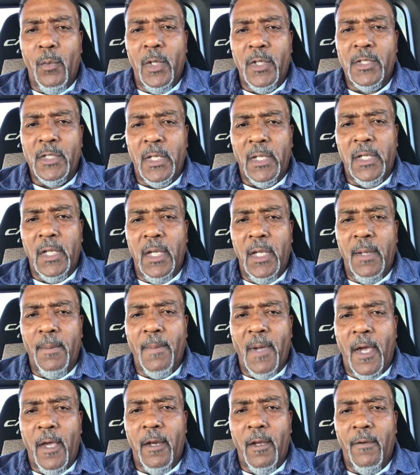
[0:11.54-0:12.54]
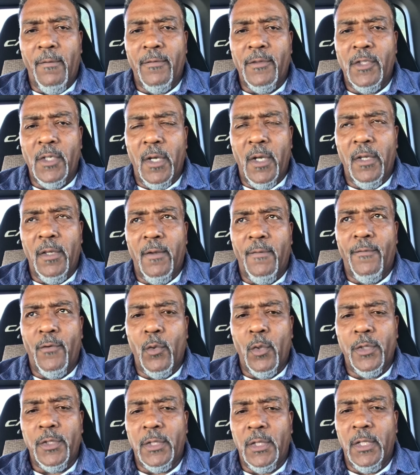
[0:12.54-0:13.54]
which I came out of John the
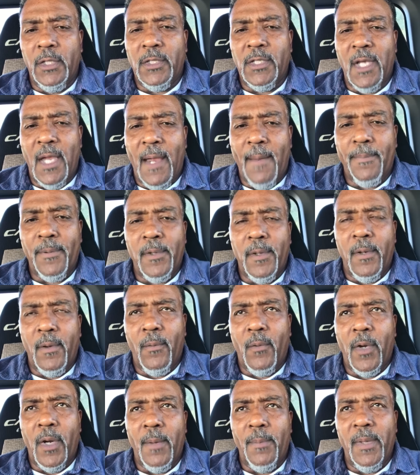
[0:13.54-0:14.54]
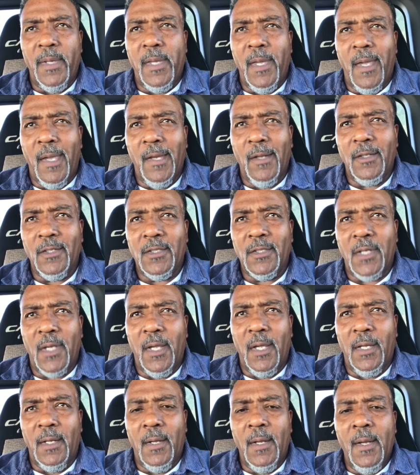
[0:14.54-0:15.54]
14th chapter, where it began
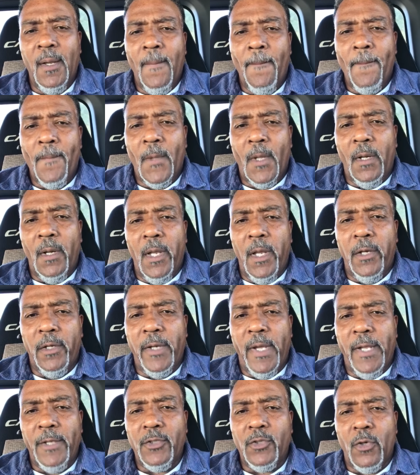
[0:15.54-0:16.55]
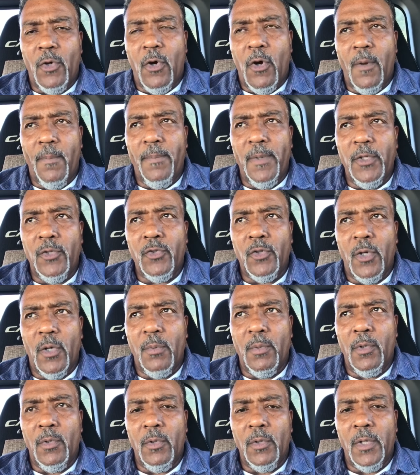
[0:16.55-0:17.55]
saying, let not your heart be
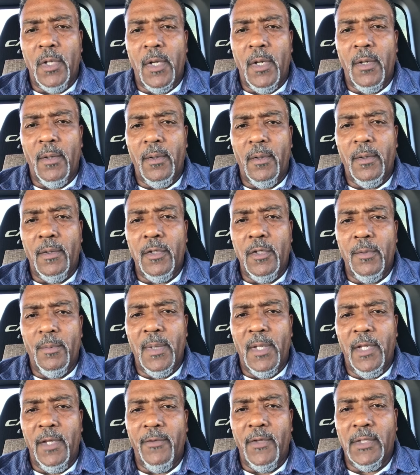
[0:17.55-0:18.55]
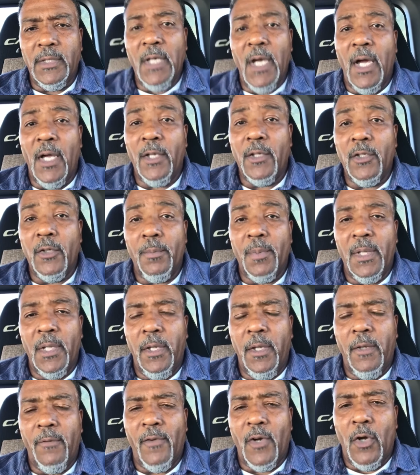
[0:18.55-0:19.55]
troubled. You believe in God, you
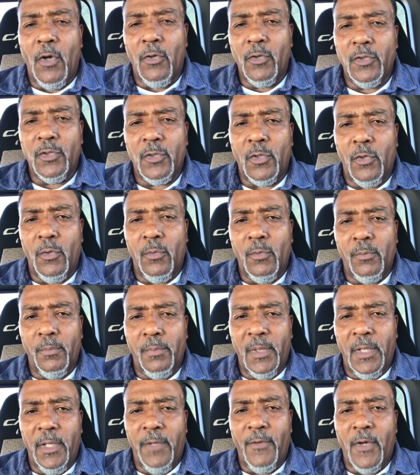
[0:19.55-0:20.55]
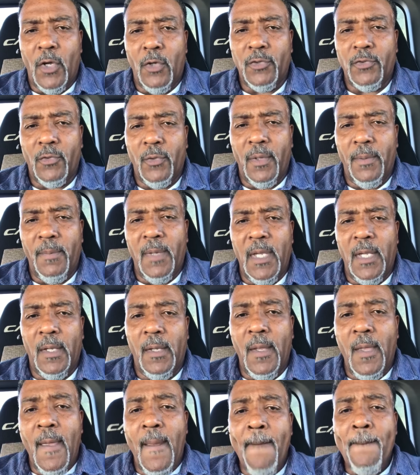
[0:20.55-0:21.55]
believe also in me.
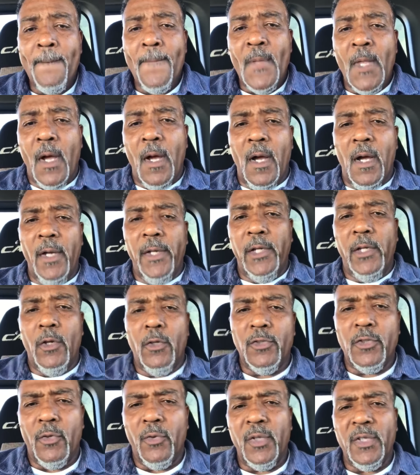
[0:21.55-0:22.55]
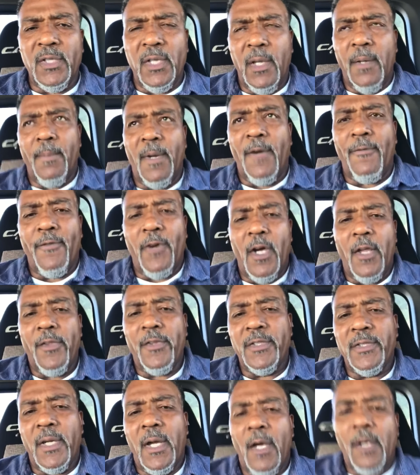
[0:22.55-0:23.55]
He goes on to say, in my
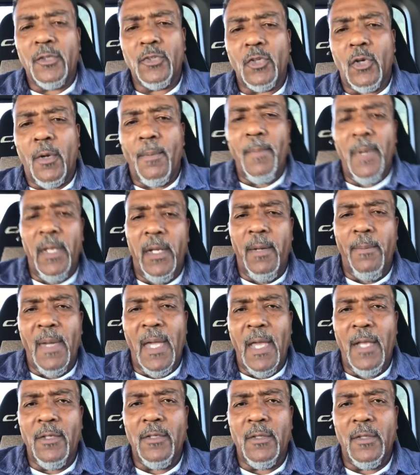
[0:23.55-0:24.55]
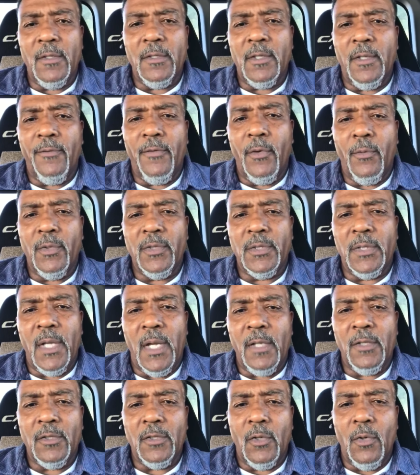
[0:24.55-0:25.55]
Father's house are many mansions. If it was
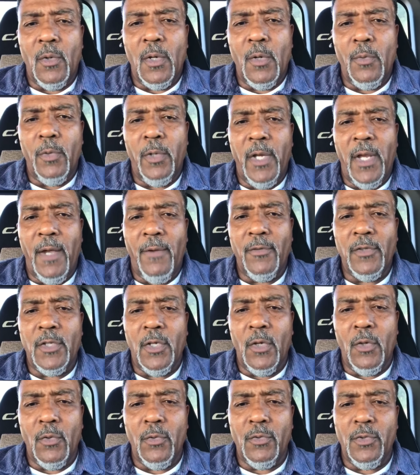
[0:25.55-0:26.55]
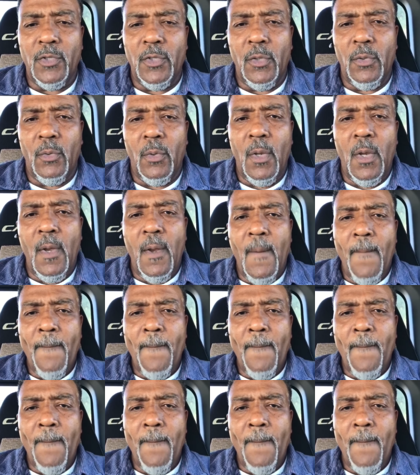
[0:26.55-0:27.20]
not so, I would have told you.